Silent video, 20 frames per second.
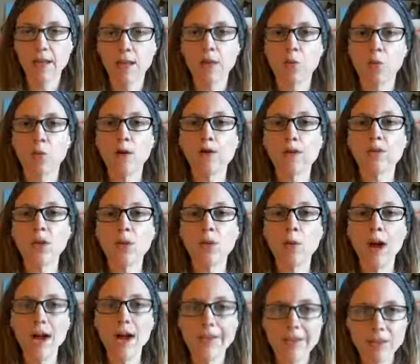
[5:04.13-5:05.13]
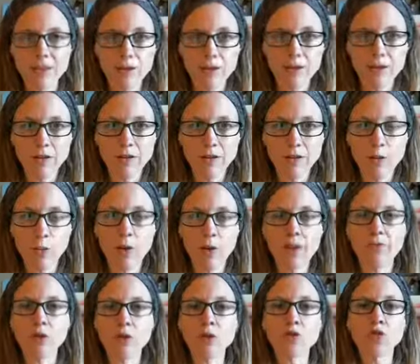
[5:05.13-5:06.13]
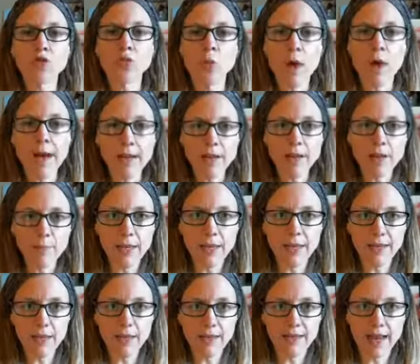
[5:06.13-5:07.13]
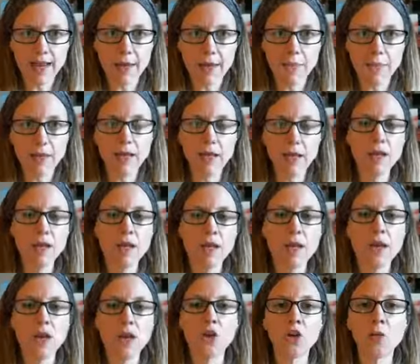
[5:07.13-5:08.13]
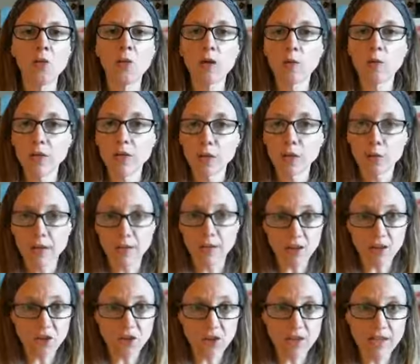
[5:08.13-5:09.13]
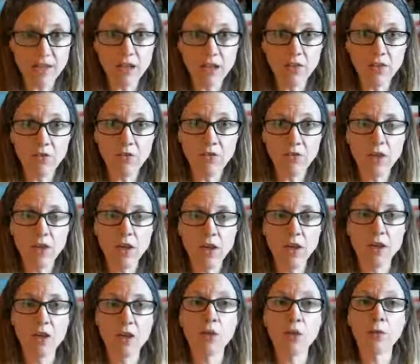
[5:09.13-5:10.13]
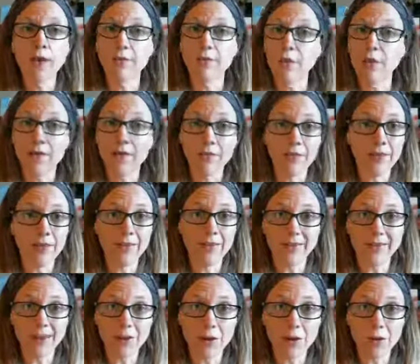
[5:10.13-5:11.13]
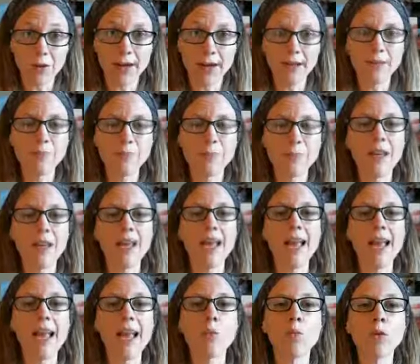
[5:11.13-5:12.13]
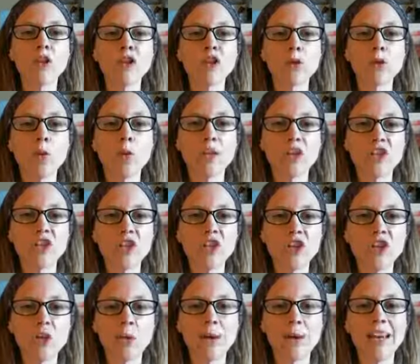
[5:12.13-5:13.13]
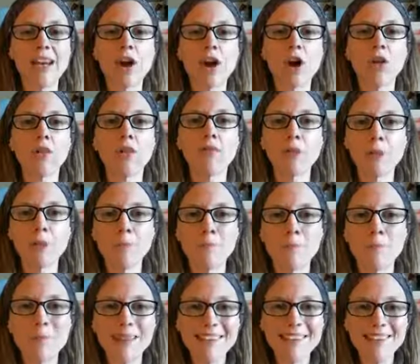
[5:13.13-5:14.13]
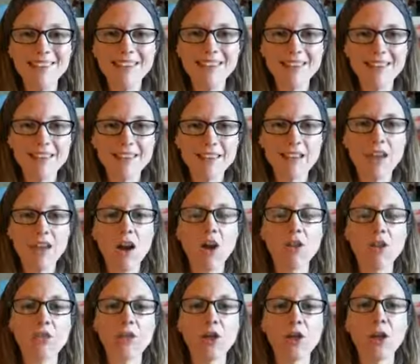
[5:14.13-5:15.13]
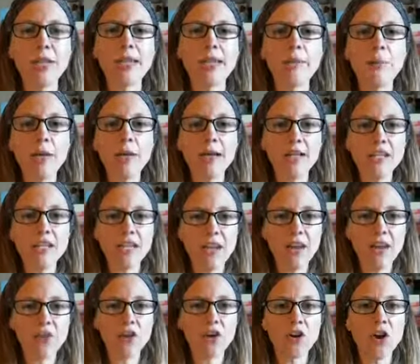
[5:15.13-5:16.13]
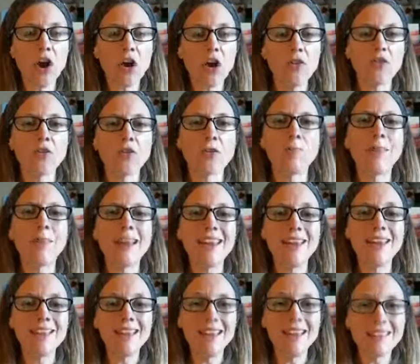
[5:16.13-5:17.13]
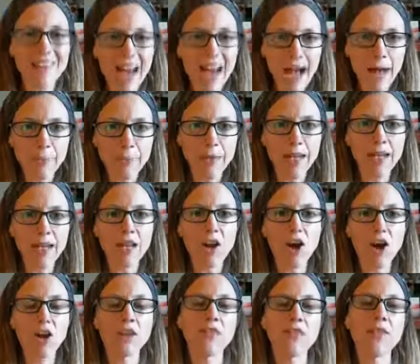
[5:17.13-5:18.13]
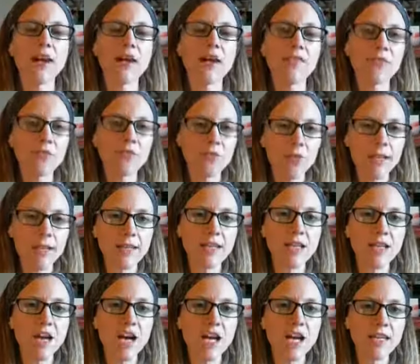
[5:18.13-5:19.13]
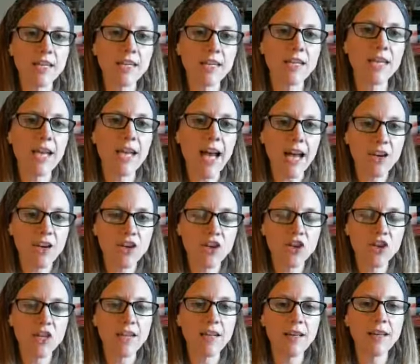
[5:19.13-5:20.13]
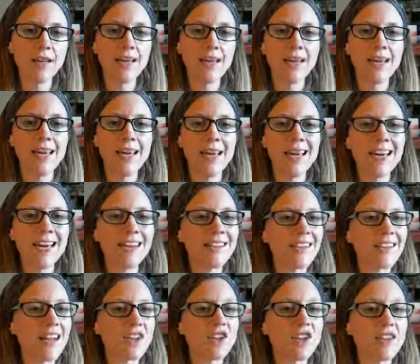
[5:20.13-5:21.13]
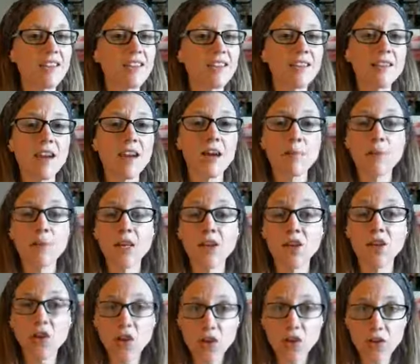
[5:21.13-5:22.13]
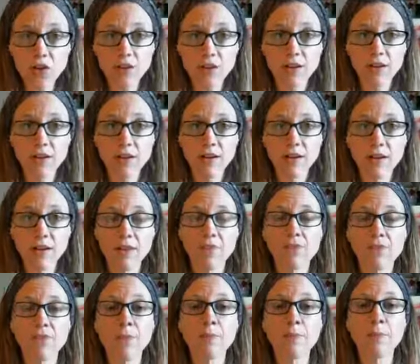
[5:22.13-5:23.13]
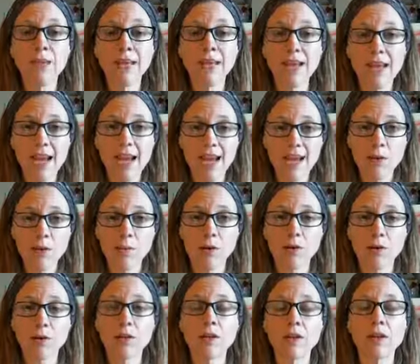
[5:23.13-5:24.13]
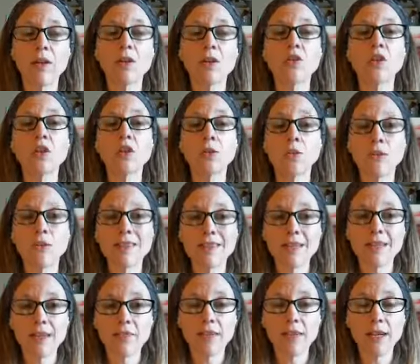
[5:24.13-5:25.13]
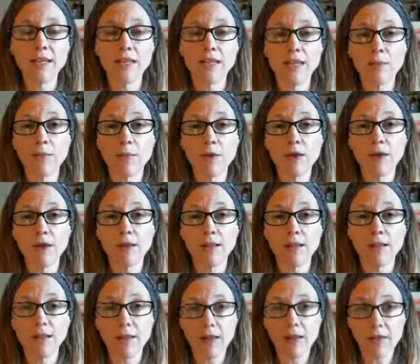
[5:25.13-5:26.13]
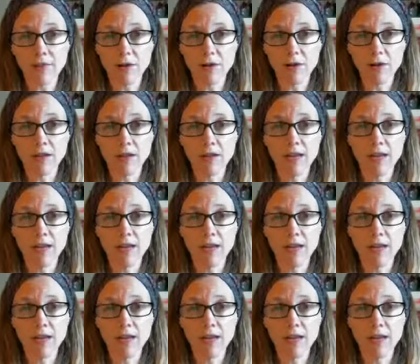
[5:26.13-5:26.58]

Whenever you hustle, whenever you're trying to make things happen, you are going to exhaust yourself. You, if you haven't found this out already, and what you're going to do in all of your busyness and all of your keeping it together and all of your making things happen and all of that frantic hustling energy, it is actually stopping you from being able to receive on a deeper level.